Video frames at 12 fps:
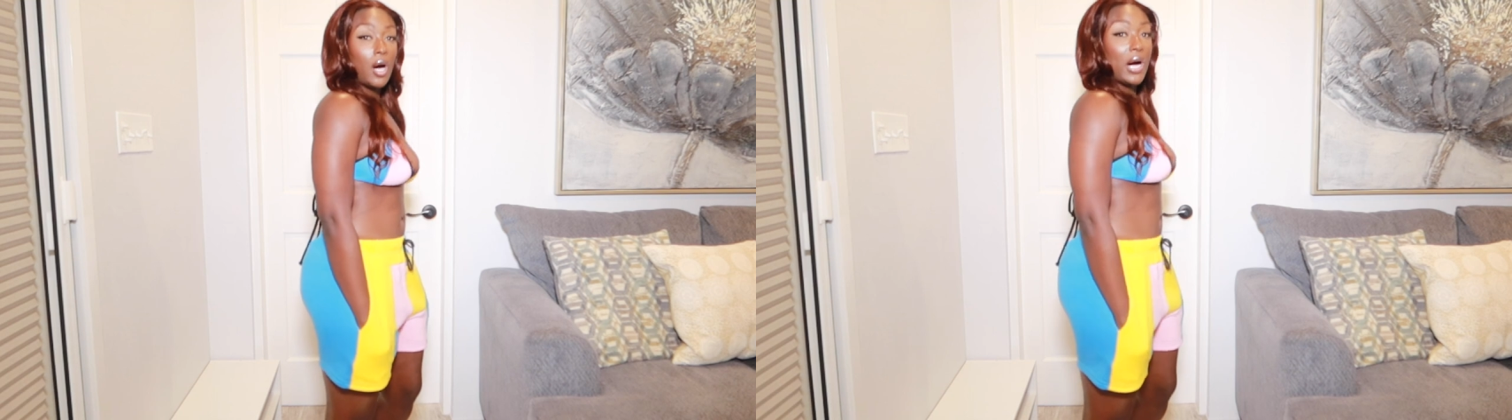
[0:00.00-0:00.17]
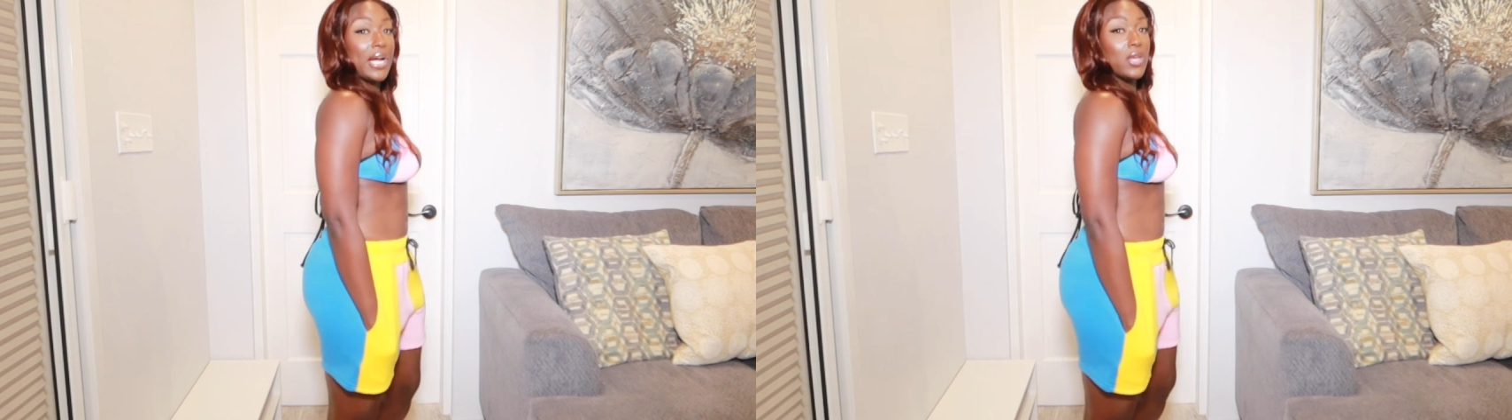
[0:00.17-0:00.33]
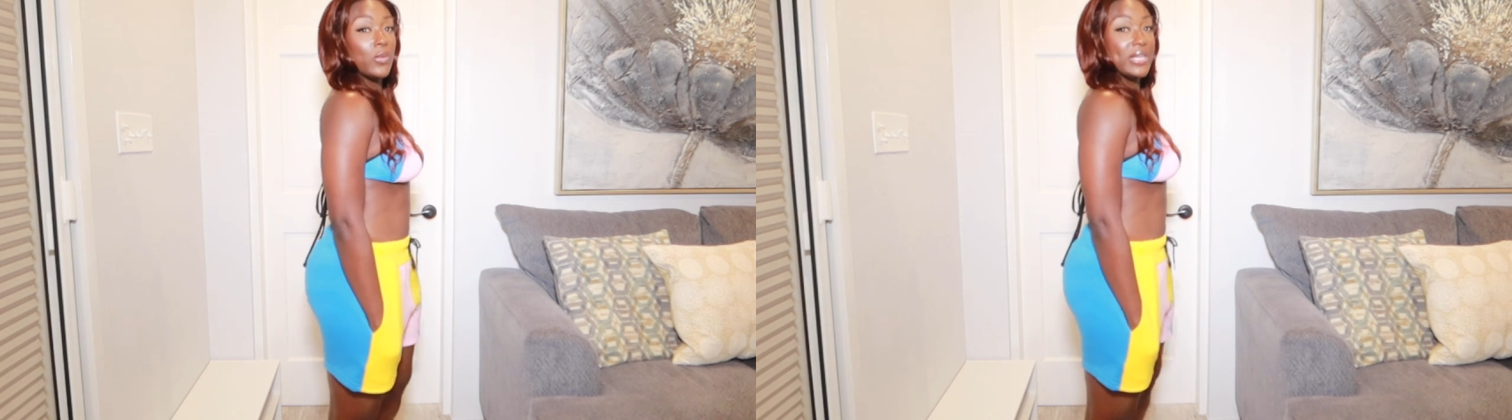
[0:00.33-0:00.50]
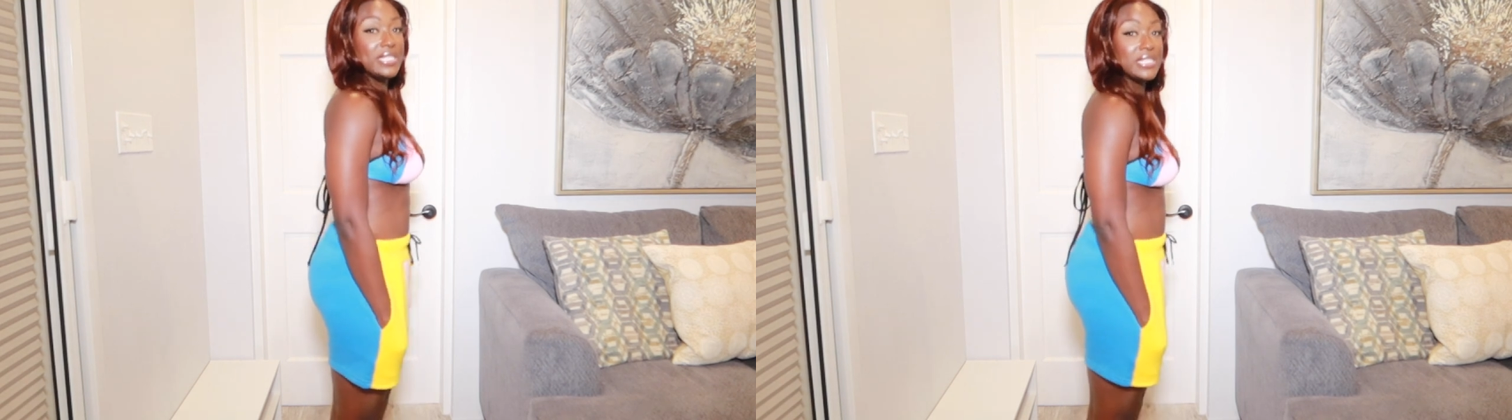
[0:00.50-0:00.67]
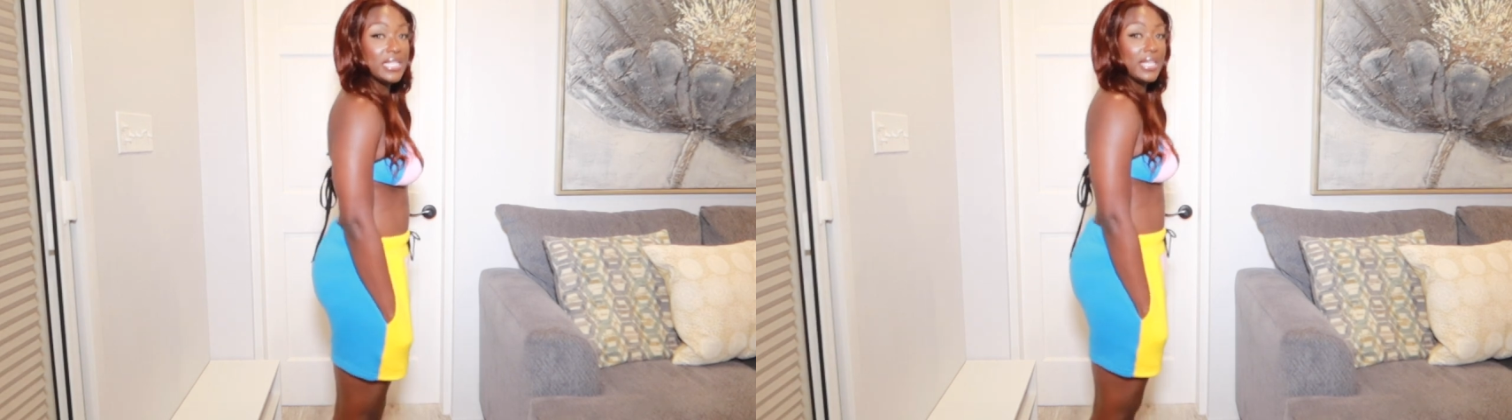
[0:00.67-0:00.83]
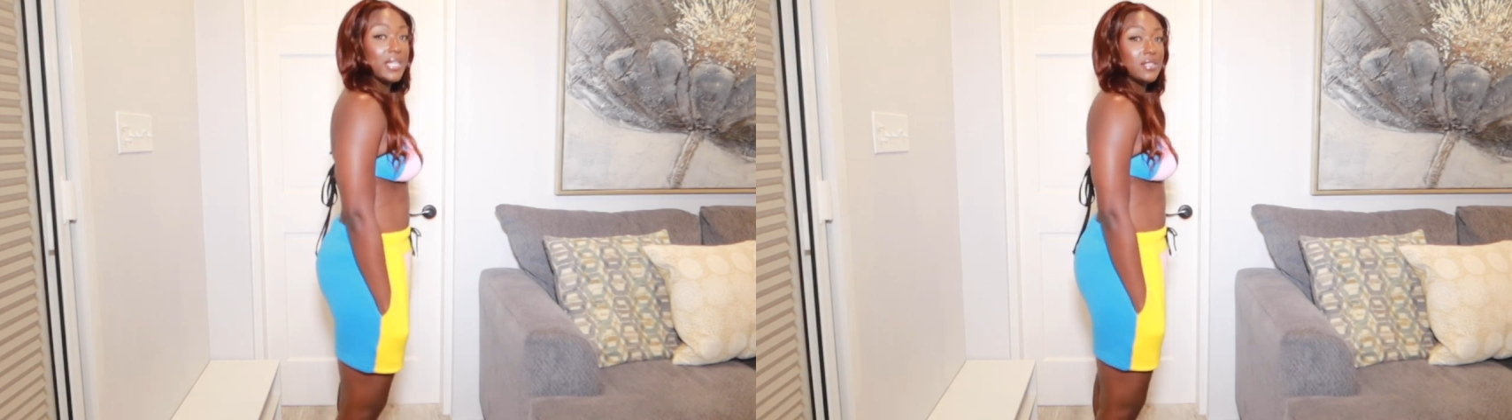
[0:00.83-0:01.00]

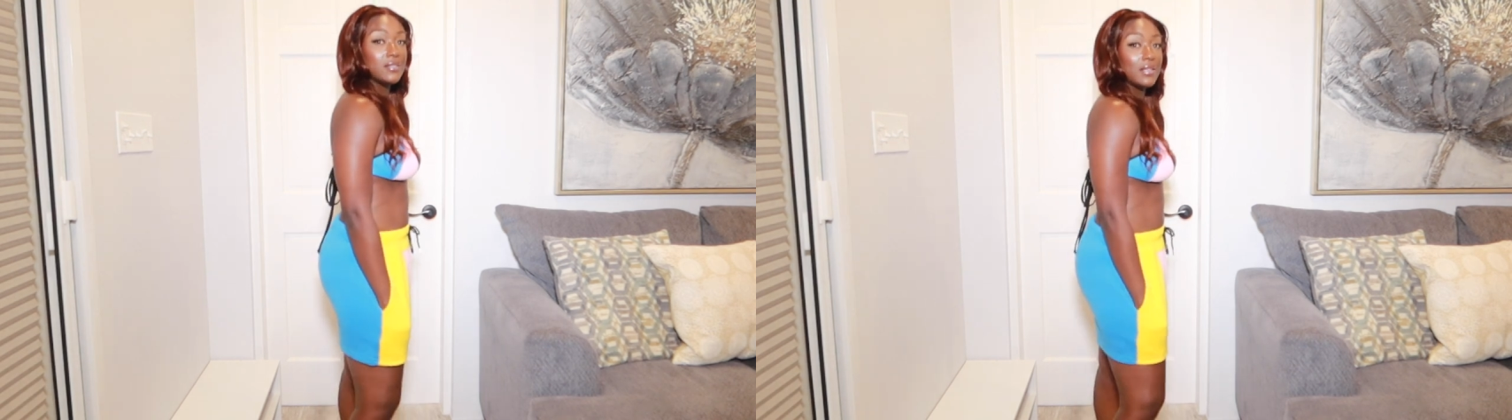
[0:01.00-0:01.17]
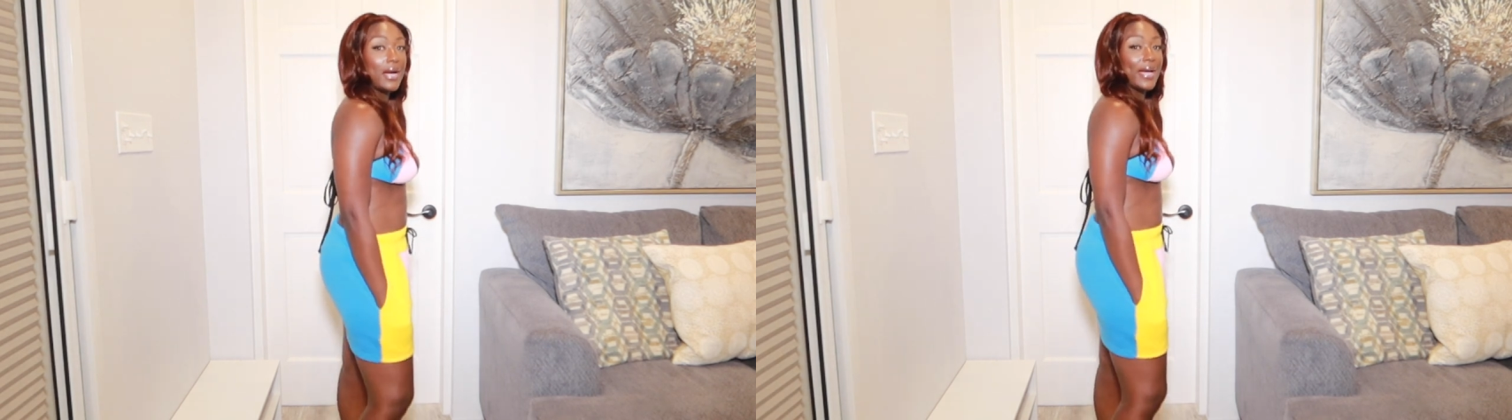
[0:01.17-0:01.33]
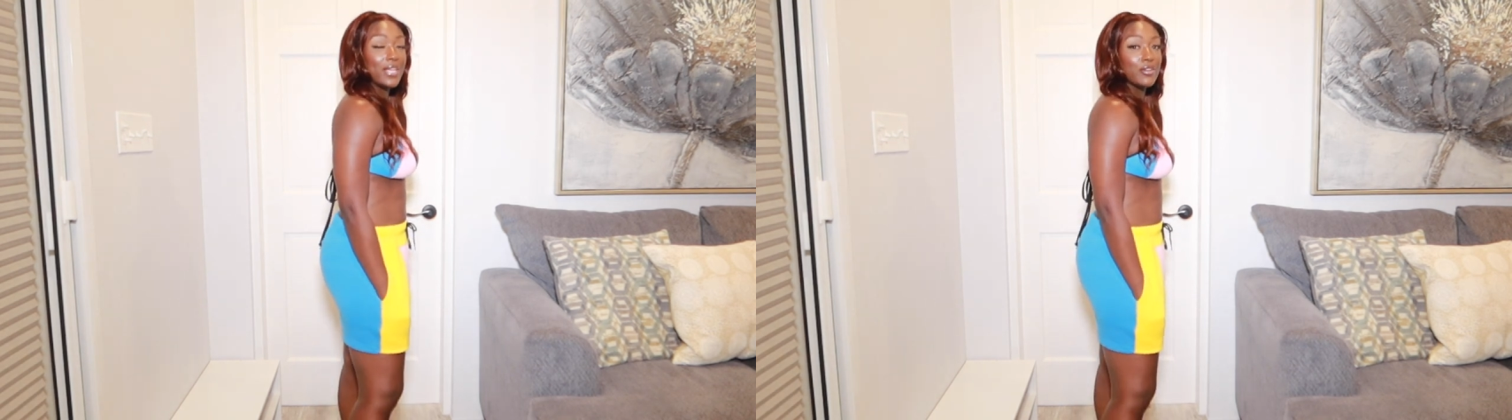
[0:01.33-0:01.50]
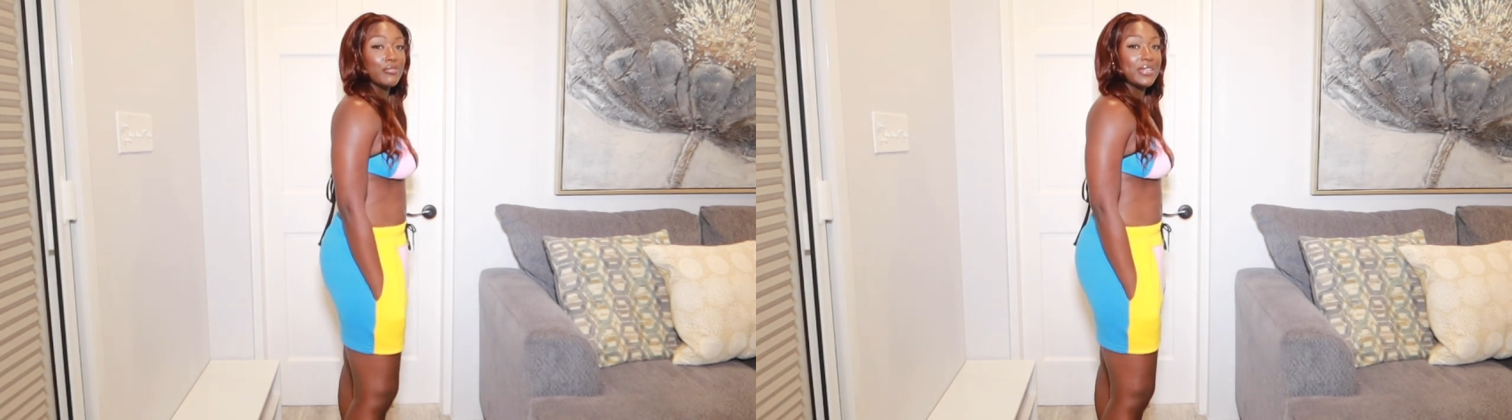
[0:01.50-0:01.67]
high-waisted like